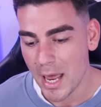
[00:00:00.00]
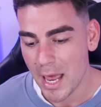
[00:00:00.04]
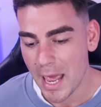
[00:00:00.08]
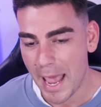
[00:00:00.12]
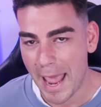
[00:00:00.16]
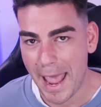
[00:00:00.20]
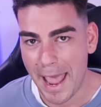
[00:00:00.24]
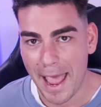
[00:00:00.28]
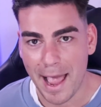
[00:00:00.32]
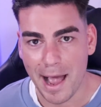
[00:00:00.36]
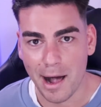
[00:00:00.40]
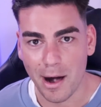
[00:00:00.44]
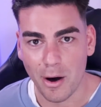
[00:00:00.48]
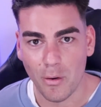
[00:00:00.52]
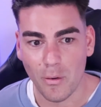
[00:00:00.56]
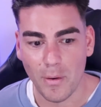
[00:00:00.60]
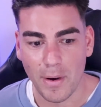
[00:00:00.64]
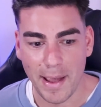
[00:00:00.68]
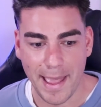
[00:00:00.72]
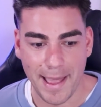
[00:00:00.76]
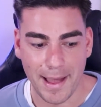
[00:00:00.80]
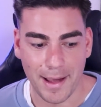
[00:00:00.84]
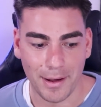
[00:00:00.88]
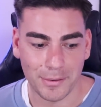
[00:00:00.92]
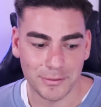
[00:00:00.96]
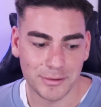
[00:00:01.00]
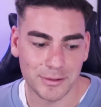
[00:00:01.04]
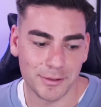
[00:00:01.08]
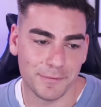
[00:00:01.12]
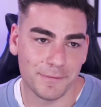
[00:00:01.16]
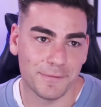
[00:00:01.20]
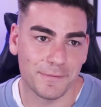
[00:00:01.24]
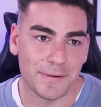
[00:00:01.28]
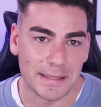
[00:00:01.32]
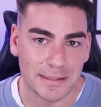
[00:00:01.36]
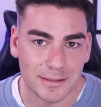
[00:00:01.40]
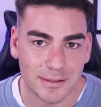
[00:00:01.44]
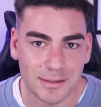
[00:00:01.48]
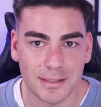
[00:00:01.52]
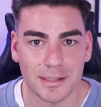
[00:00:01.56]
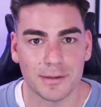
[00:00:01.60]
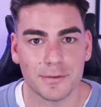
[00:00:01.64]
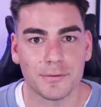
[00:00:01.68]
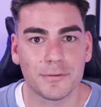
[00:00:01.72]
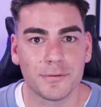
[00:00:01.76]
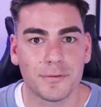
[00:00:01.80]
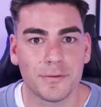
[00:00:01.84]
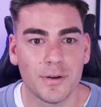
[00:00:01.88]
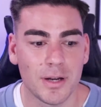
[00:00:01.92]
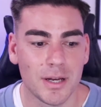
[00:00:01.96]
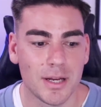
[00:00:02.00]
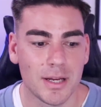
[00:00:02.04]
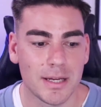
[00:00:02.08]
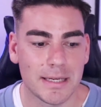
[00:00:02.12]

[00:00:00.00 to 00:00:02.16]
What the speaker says: how our defensive